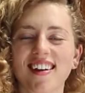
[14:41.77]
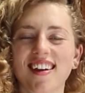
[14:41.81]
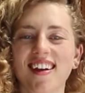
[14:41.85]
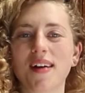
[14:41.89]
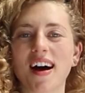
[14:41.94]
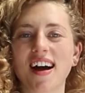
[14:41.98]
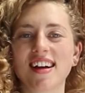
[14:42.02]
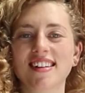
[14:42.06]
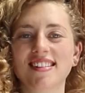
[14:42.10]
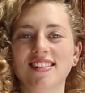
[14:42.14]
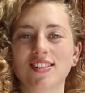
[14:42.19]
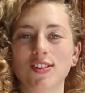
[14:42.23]

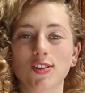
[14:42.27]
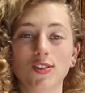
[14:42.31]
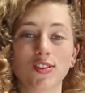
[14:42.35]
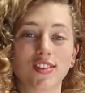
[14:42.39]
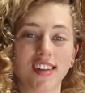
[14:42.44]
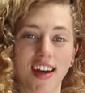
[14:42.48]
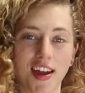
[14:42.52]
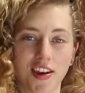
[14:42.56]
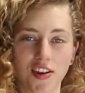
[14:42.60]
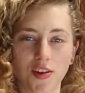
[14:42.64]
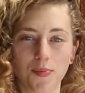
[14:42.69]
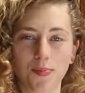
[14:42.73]
I do
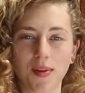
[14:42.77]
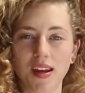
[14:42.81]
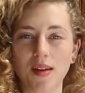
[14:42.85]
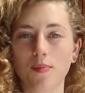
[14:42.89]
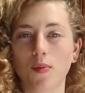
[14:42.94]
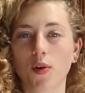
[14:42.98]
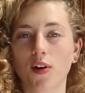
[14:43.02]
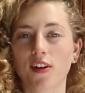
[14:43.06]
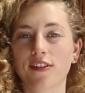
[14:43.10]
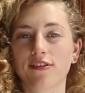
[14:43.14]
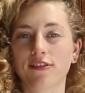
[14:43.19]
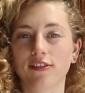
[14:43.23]
tend to be
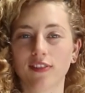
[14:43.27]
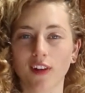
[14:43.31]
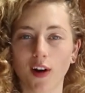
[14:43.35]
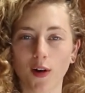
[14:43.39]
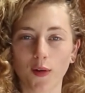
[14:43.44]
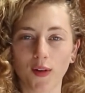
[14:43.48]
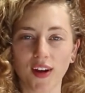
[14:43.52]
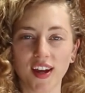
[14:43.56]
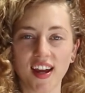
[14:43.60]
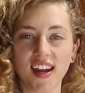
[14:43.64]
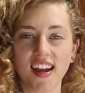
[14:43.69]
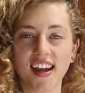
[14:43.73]
more
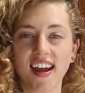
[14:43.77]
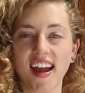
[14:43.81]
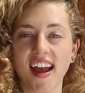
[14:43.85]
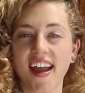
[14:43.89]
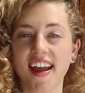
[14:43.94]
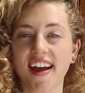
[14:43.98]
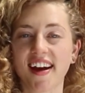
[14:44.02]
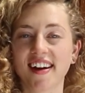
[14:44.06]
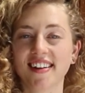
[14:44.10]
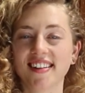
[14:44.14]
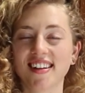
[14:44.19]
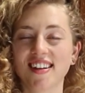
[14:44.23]
flowy
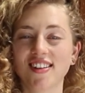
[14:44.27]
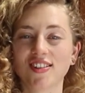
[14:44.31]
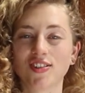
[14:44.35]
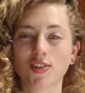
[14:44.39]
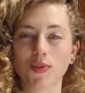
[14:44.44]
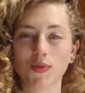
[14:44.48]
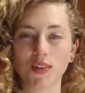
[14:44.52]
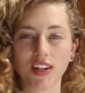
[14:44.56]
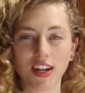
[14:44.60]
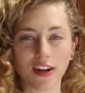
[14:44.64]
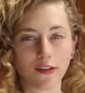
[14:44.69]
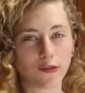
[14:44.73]
and
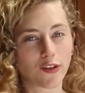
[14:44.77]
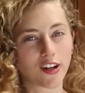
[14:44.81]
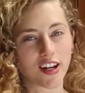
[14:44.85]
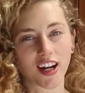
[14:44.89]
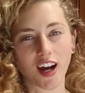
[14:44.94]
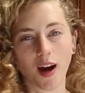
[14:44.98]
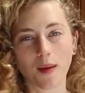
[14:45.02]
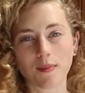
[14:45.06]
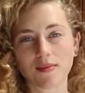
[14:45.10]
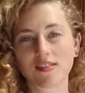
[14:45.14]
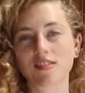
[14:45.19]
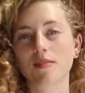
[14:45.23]
intuitive when
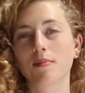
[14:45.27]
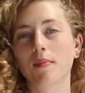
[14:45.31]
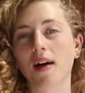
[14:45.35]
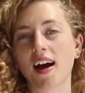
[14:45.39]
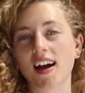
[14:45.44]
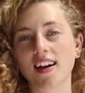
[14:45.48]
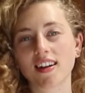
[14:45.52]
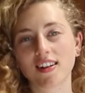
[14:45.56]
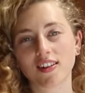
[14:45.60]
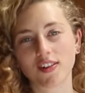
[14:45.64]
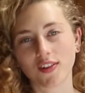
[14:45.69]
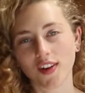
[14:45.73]
it comes to
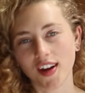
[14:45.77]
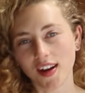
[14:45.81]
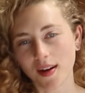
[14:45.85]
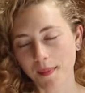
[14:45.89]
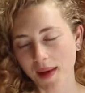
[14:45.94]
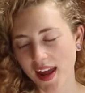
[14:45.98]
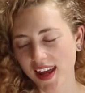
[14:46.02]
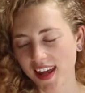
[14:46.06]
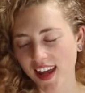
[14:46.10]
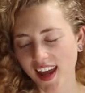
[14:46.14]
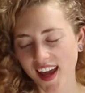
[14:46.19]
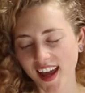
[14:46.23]
my grid
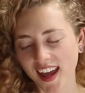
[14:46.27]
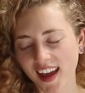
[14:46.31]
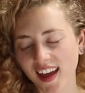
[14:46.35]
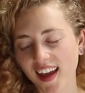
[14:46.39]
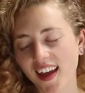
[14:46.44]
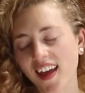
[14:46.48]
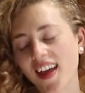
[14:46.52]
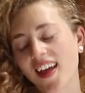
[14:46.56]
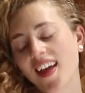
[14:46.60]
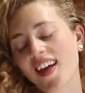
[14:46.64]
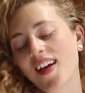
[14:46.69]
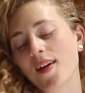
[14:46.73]
making,
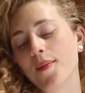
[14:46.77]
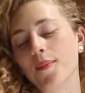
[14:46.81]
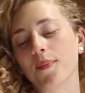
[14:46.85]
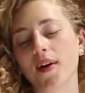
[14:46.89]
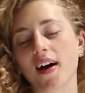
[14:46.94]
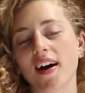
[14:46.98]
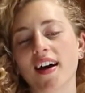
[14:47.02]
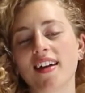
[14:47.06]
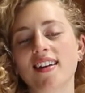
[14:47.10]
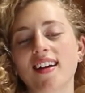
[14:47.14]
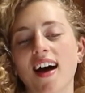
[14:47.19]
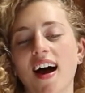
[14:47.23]

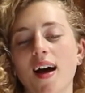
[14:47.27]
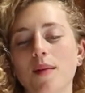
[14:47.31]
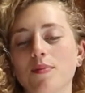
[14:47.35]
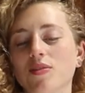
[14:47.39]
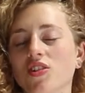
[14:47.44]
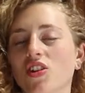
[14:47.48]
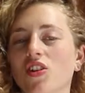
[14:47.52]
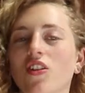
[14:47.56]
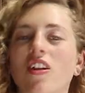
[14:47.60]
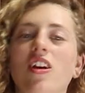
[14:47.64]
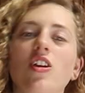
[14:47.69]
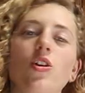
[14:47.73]
but I'm
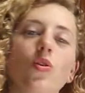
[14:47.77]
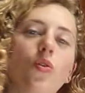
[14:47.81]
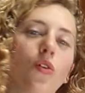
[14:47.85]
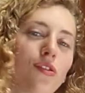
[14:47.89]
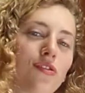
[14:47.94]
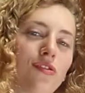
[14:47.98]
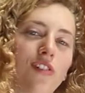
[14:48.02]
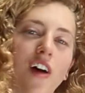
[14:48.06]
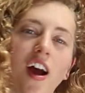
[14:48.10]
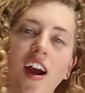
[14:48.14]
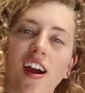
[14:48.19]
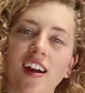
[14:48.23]
sure that you will
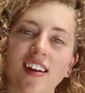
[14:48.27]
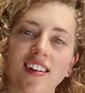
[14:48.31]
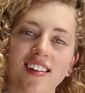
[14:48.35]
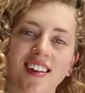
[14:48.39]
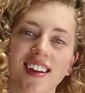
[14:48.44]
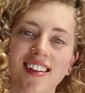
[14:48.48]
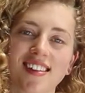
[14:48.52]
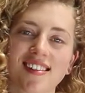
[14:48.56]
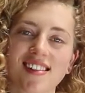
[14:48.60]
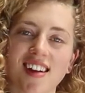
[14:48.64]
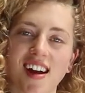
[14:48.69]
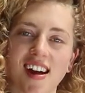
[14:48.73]
find
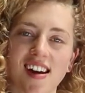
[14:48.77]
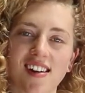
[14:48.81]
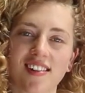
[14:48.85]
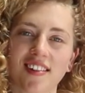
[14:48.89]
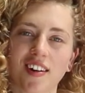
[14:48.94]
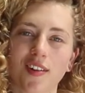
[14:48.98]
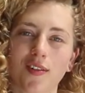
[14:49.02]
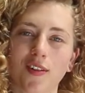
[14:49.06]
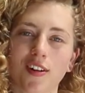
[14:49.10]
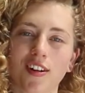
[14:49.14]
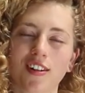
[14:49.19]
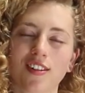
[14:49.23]
a style
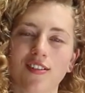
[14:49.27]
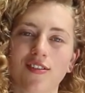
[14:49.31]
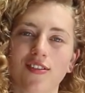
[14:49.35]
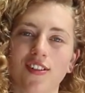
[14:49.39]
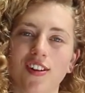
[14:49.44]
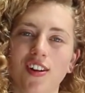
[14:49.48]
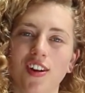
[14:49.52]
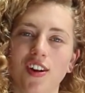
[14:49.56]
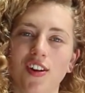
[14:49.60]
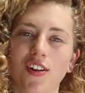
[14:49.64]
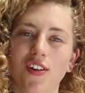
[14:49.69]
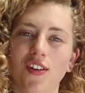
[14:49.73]
that works
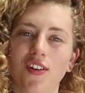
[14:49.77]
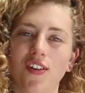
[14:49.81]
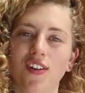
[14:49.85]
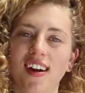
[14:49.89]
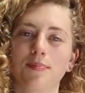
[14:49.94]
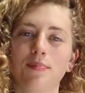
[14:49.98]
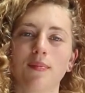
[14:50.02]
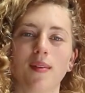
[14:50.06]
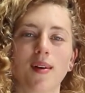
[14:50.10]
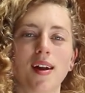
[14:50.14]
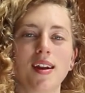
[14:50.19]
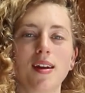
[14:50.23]
for you.
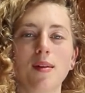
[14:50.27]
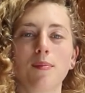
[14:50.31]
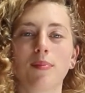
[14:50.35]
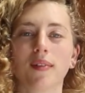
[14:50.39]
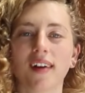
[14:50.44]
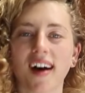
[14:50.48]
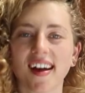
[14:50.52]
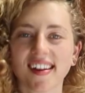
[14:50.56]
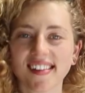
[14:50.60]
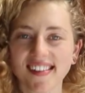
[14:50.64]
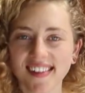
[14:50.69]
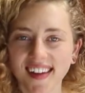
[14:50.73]
Many
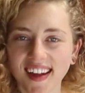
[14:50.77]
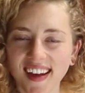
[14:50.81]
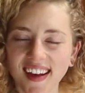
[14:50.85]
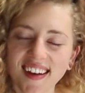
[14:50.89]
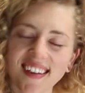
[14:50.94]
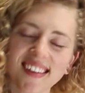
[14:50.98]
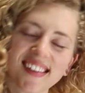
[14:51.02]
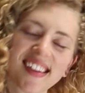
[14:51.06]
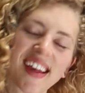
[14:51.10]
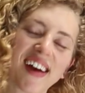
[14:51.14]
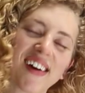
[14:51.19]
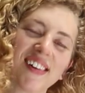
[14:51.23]

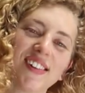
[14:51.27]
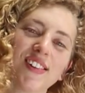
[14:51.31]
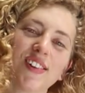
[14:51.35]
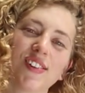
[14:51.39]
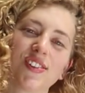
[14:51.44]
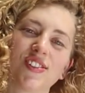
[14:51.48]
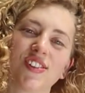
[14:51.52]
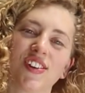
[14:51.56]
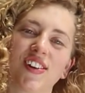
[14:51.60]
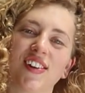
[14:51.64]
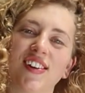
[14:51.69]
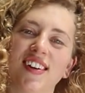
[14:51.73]
blessings on
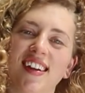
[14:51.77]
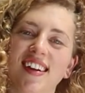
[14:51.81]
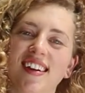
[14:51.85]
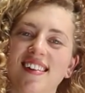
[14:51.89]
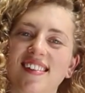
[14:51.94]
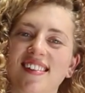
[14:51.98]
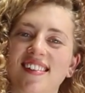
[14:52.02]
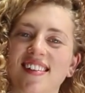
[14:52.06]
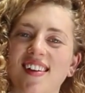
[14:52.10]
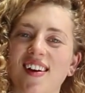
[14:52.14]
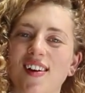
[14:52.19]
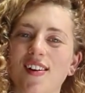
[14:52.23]
your
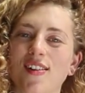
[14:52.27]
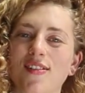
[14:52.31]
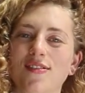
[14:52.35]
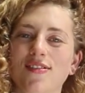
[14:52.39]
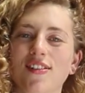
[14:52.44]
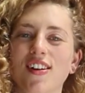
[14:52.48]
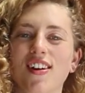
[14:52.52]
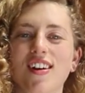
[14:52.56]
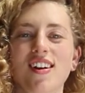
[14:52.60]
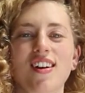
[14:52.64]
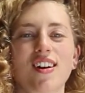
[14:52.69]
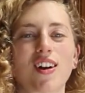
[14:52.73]
journeys of
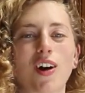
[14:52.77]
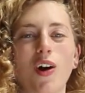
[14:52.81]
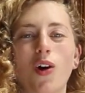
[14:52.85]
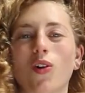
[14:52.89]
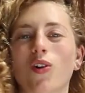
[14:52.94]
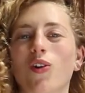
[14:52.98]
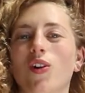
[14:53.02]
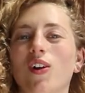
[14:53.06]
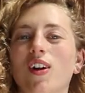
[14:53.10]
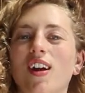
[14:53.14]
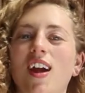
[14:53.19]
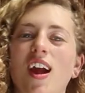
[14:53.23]

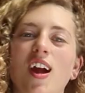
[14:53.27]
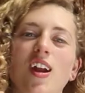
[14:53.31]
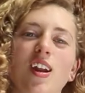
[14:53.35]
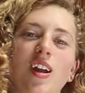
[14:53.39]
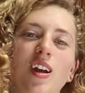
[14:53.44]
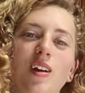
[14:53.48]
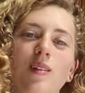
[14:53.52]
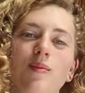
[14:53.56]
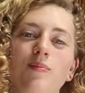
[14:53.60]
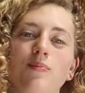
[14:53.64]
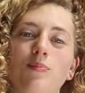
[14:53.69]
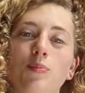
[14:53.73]

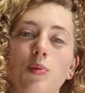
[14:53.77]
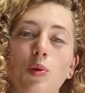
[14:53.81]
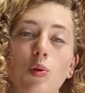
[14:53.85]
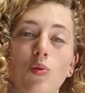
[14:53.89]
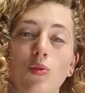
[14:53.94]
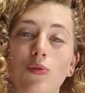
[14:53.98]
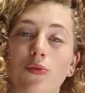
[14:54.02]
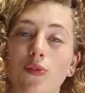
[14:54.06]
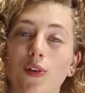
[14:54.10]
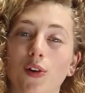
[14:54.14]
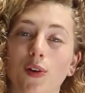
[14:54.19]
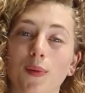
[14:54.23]
co-creating
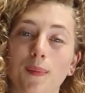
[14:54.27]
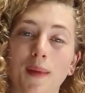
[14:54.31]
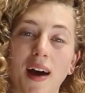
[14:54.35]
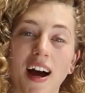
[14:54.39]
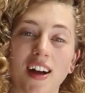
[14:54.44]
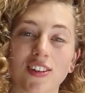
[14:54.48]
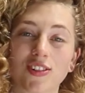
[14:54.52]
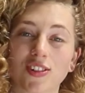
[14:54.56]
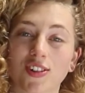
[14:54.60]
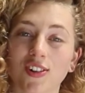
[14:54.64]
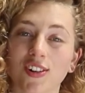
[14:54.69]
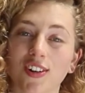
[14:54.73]
beautiful,
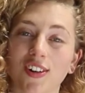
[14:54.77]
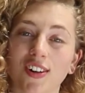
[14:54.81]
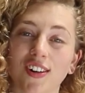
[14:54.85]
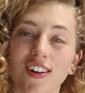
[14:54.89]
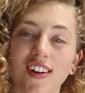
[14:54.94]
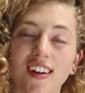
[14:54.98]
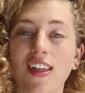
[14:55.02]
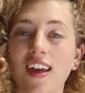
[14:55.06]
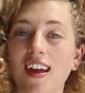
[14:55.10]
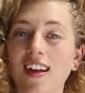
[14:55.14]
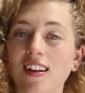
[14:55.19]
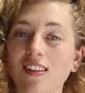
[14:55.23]

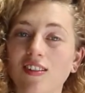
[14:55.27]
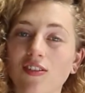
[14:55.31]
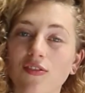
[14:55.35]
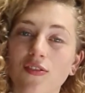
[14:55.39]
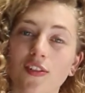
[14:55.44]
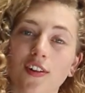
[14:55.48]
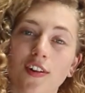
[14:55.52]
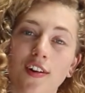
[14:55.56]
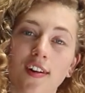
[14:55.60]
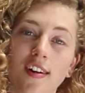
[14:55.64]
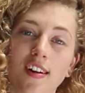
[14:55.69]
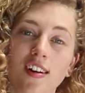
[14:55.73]
magical things
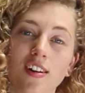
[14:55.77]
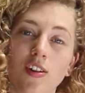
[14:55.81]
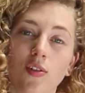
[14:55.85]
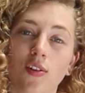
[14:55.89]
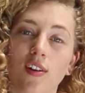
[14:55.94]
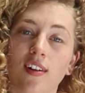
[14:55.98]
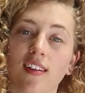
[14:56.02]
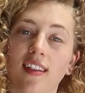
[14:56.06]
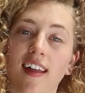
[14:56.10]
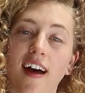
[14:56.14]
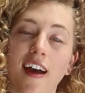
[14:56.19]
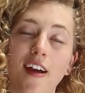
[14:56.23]
for
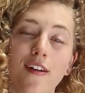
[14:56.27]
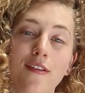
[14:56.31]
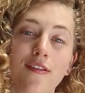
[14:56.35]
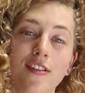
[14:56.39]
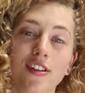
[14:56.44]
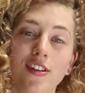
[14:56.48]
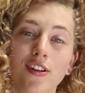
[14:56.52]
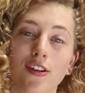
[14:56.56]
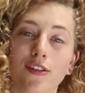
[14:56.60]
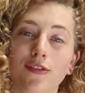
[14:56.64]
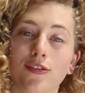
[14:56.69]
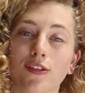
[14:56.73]
your life
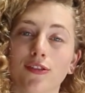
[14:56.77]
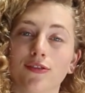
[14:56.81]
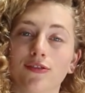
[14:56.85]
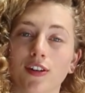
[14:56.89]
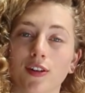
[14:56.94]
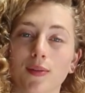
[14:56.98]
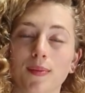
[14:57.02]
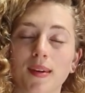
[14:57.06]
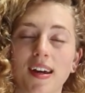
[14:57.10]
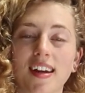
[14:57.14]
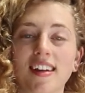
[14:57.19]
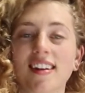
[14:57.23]
and your
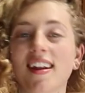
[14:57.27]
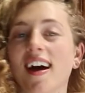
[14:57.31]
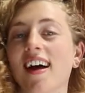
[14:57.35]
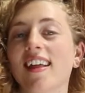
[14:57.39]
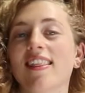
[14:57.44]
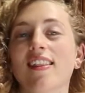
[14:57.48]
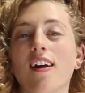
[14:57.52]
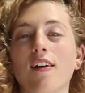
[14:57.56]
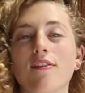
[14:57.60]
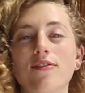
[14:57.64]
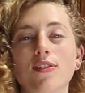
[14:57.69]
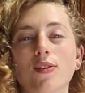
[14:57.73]
fulfillment. I
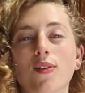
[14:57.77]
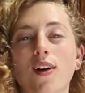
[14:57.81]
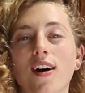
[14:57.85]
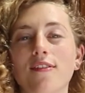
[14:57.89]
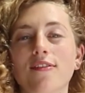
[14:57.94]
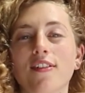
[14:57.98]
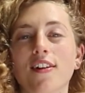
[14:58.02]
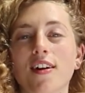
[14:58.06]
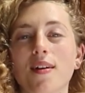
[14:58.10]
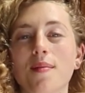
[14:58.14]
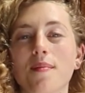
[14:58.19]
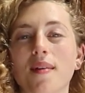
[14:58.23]
love you
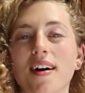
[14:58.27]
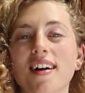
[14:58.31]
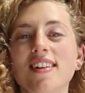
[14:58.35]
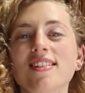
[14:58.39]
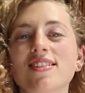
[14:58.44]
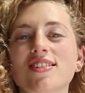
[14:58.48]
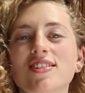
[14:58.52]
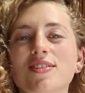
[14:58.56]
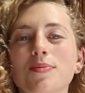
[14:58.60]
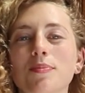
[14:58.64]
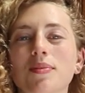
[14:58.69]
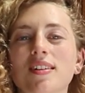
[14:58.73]
all very
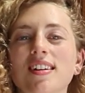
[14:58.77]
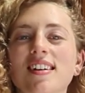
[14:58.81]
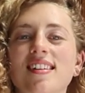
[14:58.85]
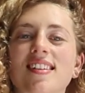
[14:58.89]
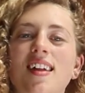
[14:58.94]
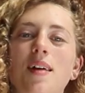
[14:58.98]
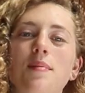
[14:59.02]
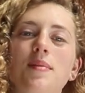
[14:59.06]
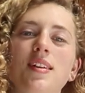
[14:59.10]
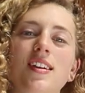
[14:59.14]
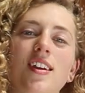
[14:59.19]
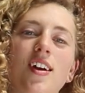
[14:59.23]
much. Please
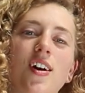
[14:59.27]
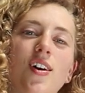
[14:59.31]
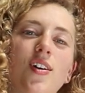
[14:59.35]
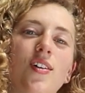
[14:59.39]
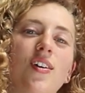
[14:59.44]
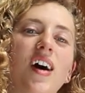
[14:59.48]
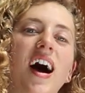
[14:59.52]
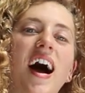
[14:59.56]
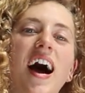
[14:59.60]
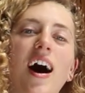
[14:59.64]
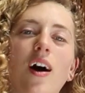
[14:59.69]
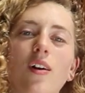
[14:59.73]
let me
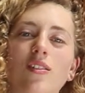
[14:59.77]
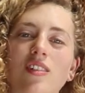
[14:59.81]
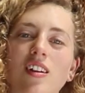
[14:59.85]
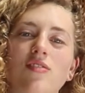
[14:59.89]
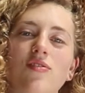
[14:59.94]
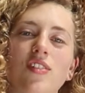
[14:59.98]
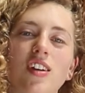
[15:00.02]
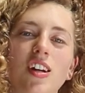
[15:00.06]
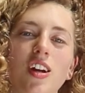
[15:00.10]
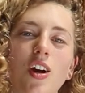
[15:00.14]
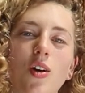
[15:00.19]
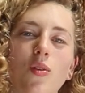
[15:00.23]
know how
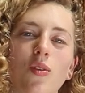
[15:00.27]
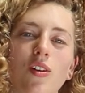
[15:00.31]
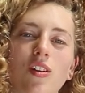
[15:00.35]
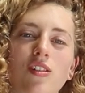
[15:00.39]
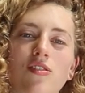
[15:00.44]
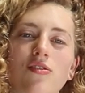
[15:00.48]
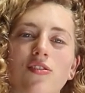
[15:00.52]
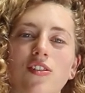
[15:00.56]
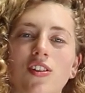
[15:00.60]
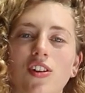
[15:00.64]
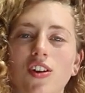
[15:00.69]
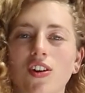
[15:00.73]
this video
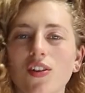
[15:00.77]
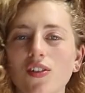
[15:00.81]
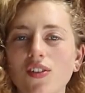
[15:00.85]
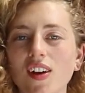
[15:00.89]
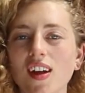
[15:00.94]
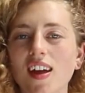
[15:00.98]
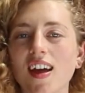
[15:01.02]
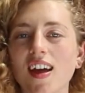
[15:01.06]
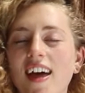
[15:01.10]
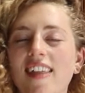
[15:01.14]
was for you.